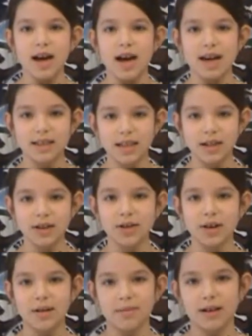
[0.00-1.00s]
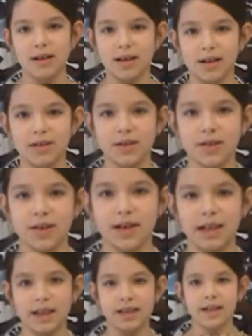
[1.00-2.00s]
As I grew up, I loved to
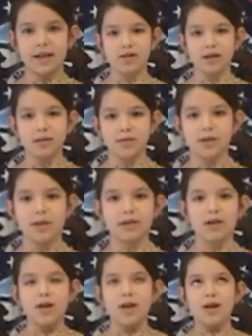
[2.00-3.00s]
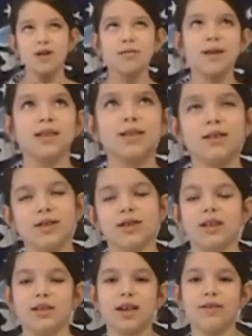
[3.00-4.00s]
write and now I write books. Oh my
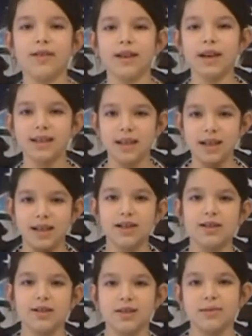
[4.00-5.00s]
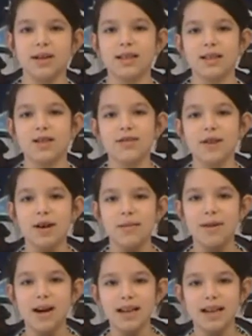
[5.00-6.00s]
goodness, I forgot to introduce myself.
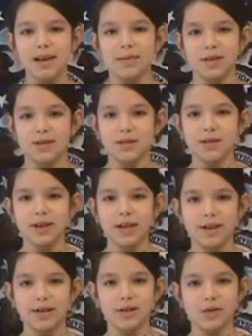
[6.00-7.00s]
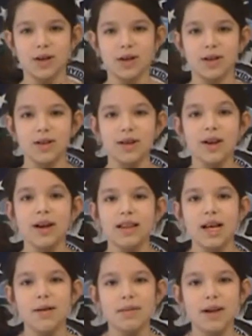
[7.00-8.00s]
My name is Laura Ingalls Roland.
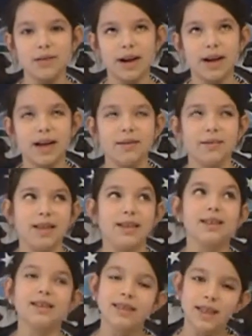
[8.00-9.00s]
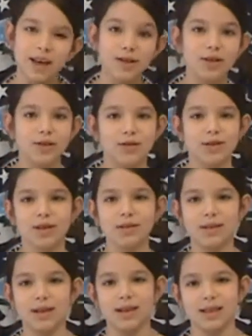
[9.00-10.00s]
Let me write, I mean, tell you
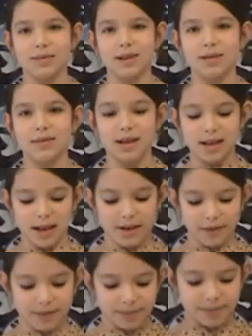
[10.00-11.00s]
some things about my life.